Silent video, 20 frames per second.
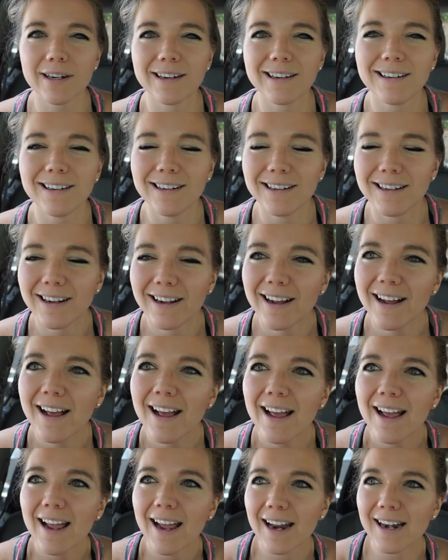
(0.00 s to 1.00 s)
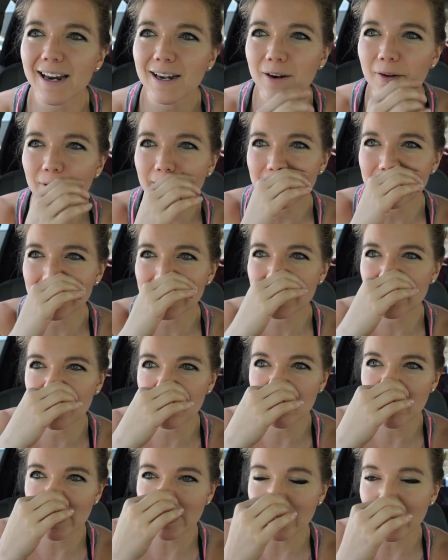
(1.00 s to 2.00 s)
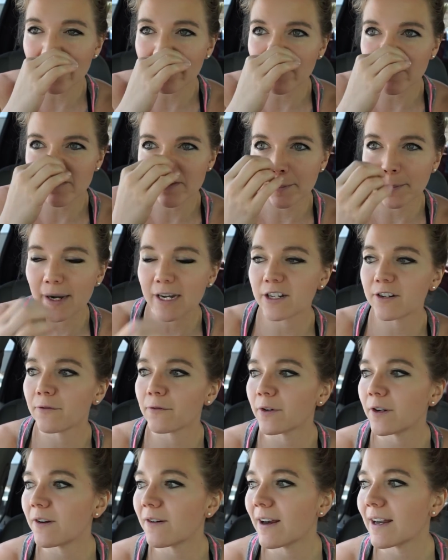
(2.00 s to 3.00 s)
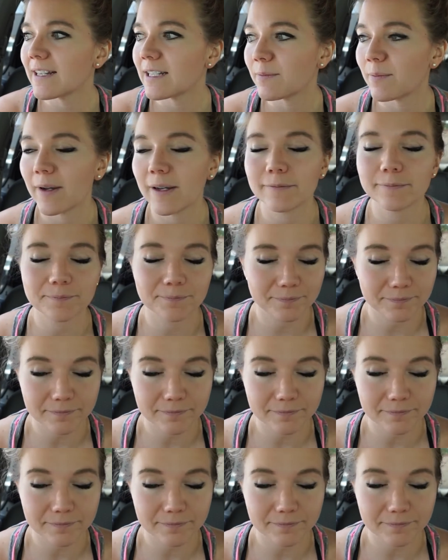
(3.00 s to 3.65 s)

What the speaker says: And I know this is going to be a lot of information for you guys, but